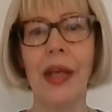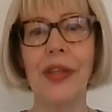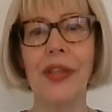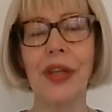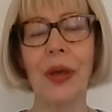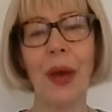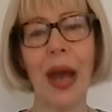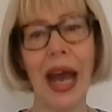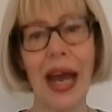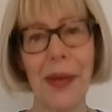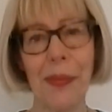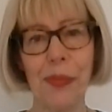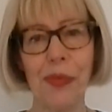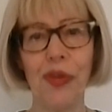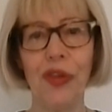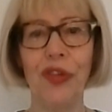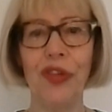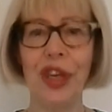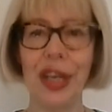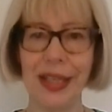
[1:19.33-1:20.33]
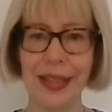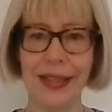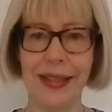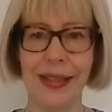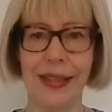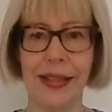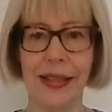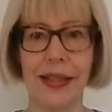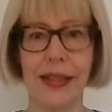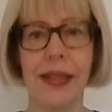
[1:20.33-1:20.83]
So Admiral
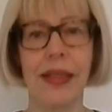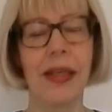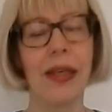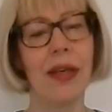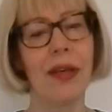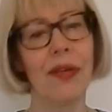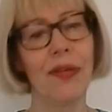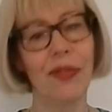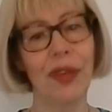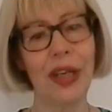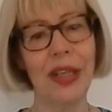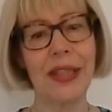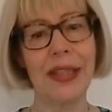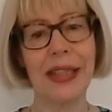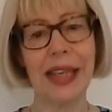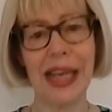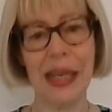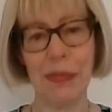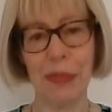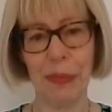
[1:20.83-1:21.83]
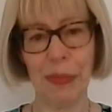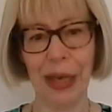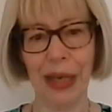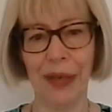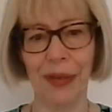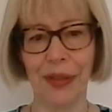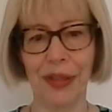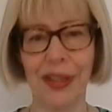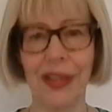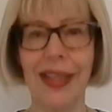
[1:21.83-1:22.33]
Nurses first came
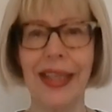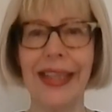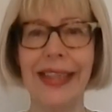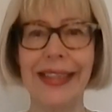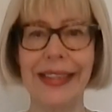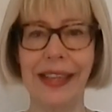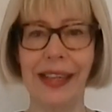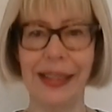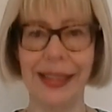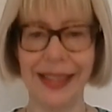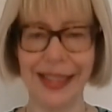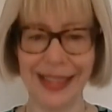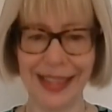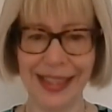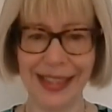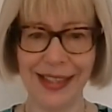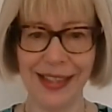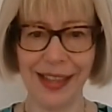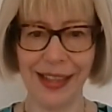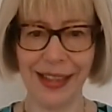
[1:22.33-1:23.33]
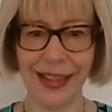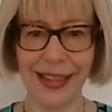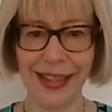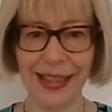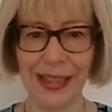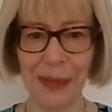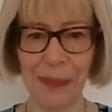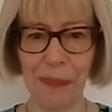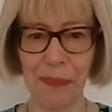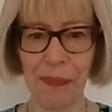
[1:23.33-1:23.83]
about in
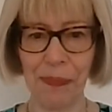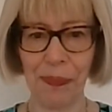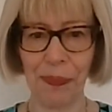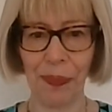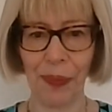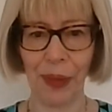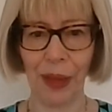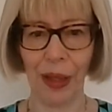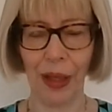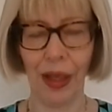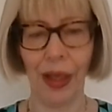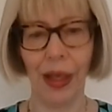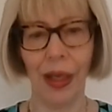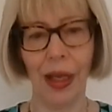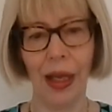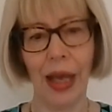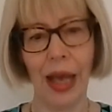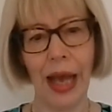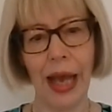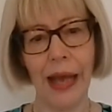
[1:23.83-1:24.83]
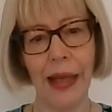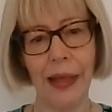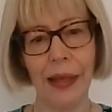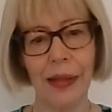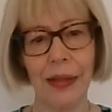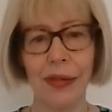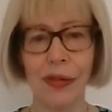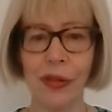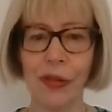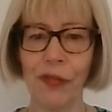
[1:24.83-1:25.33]
1990,
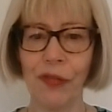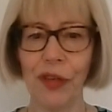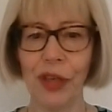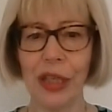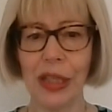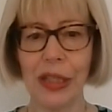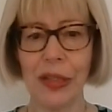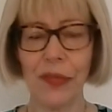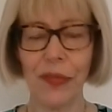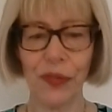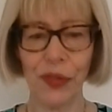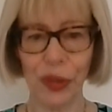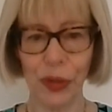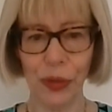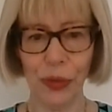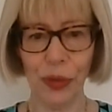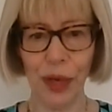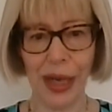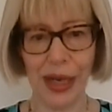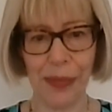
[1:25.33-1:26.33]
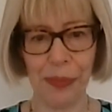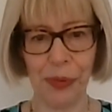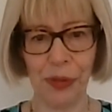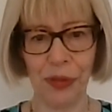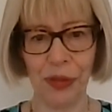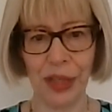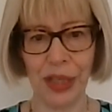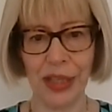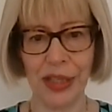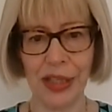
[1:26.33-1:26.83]
and the first few Admiral
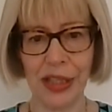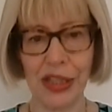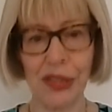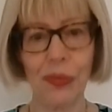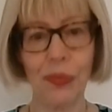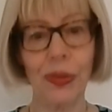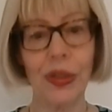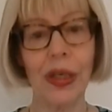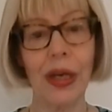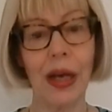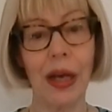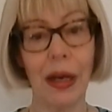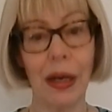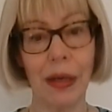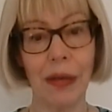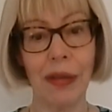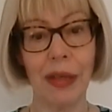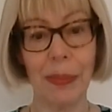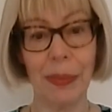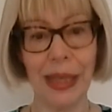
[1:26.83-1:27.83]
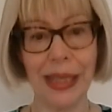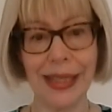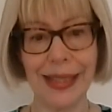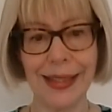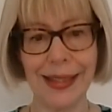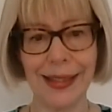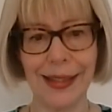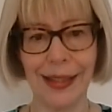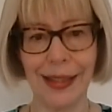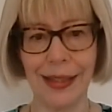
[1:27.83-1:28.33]
Nurses were only based
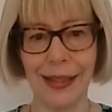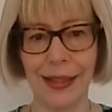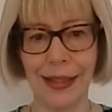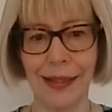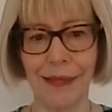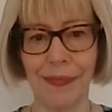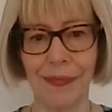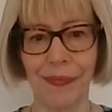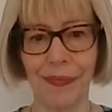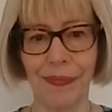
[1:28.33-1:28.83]
in London.